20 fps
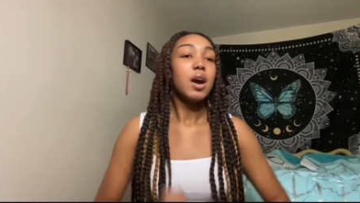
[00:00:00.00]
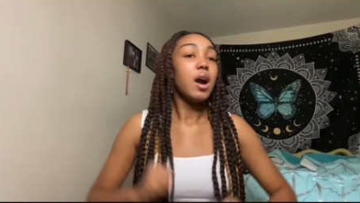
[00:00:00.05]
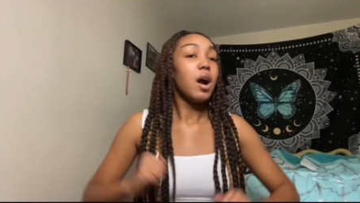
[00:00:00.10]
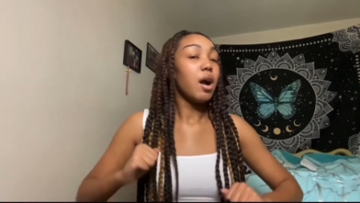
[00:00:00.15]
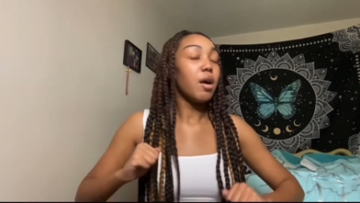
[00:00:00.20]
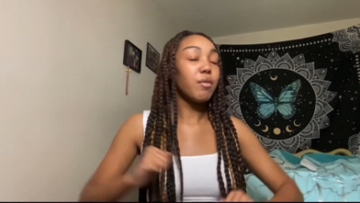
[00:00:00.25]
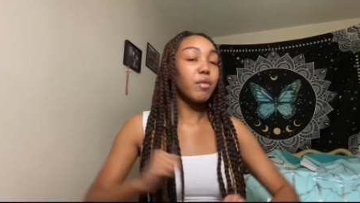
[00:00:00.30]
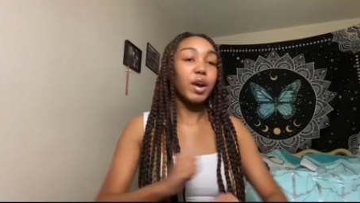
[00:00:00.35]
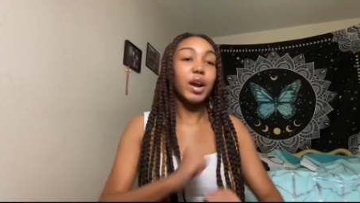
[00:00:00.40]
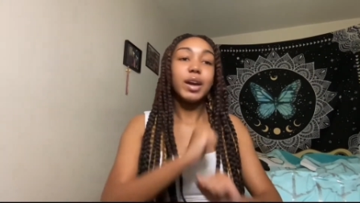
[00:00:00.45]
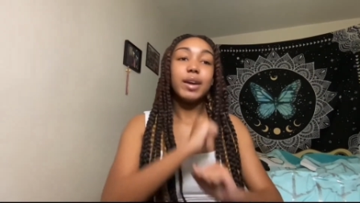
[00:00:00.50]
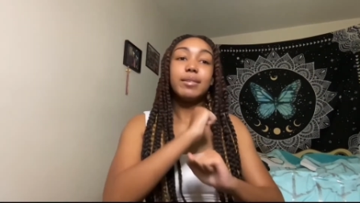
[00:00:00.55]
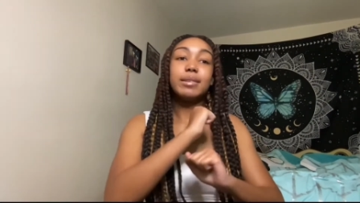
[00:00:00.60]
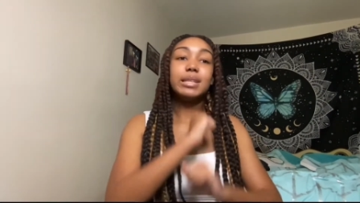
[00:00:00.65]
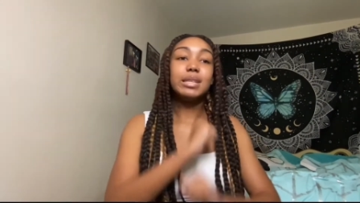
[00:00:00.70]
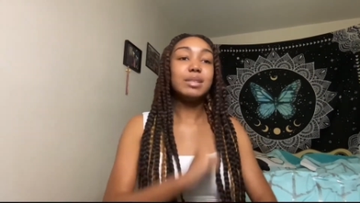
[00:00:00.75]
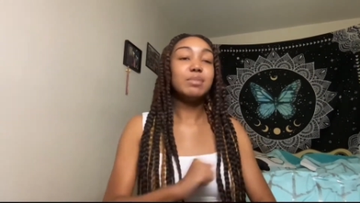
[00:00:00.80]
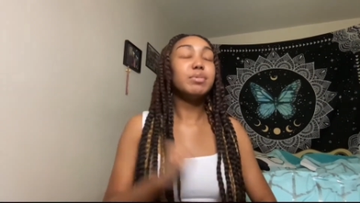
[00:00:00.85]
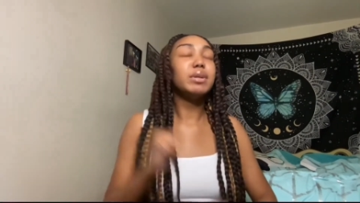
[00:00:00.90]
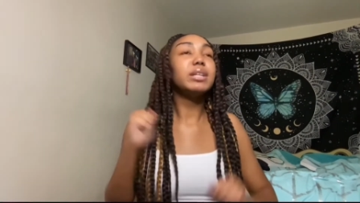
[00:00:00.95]
all right, if
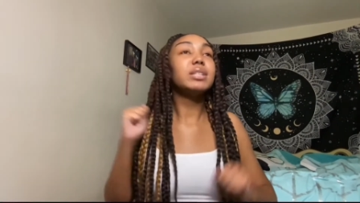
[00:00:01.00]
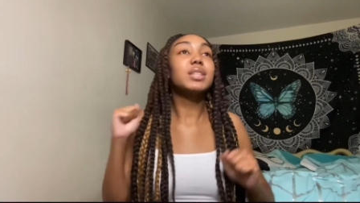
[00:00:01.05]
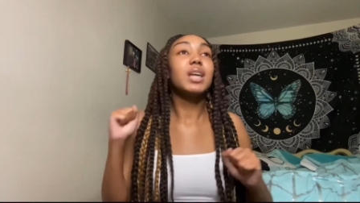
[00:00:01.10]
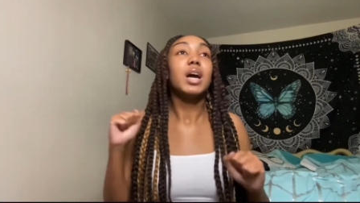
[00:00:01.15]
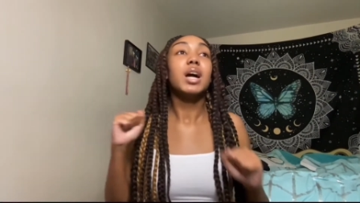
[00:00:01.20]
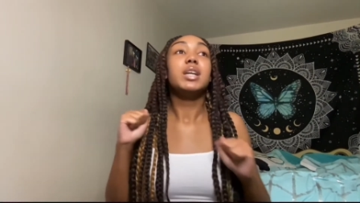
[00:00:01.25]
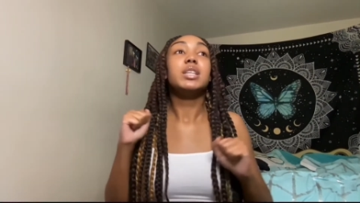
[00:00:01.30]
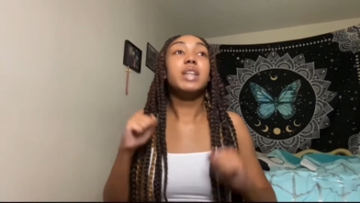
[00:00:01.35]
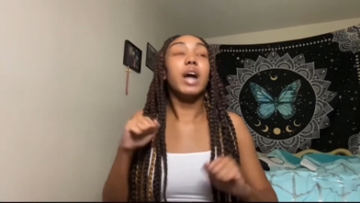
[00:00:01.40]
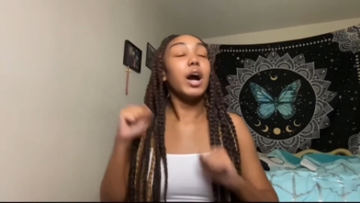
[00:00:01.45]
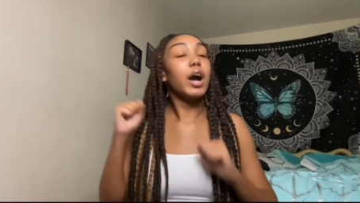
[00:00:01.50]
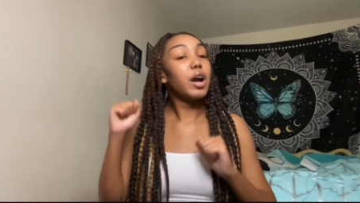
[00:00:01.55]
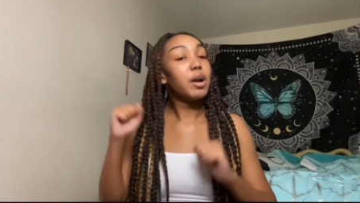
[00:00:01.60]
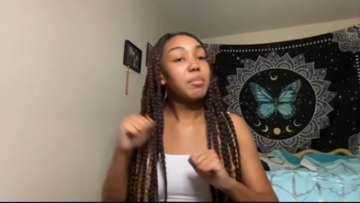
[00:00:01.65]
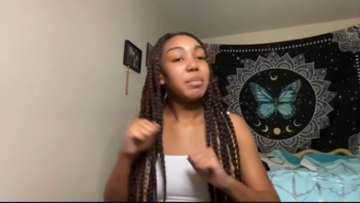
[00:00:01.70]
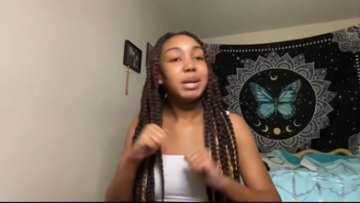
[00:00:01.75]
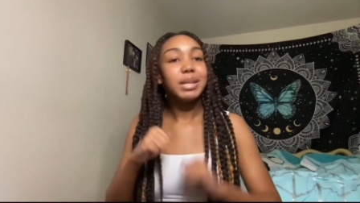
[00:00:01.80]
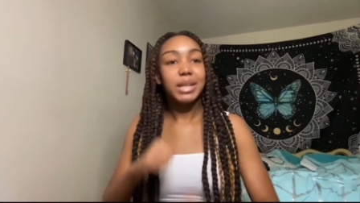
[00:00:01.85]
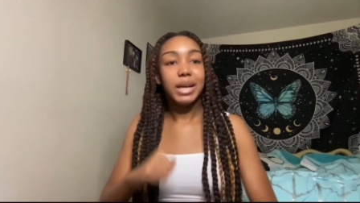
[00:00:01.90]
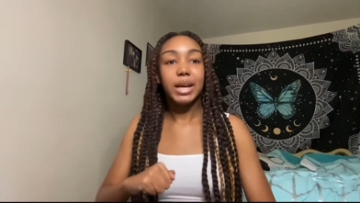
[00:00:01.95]
this bitch done hurt
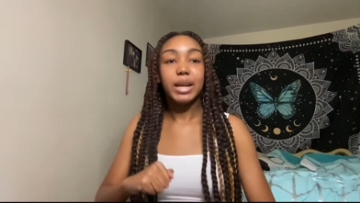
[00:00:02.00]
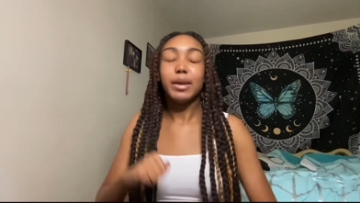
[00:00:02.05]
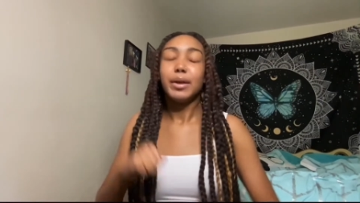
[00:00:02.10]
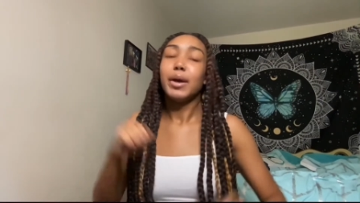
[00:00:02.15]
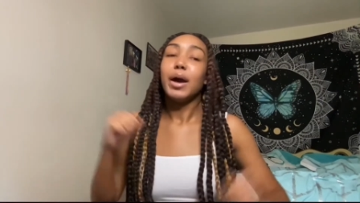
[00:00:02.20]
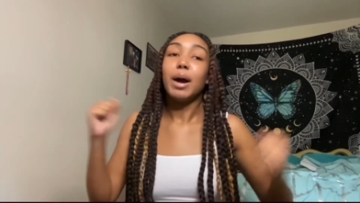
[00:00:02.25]
my daddy,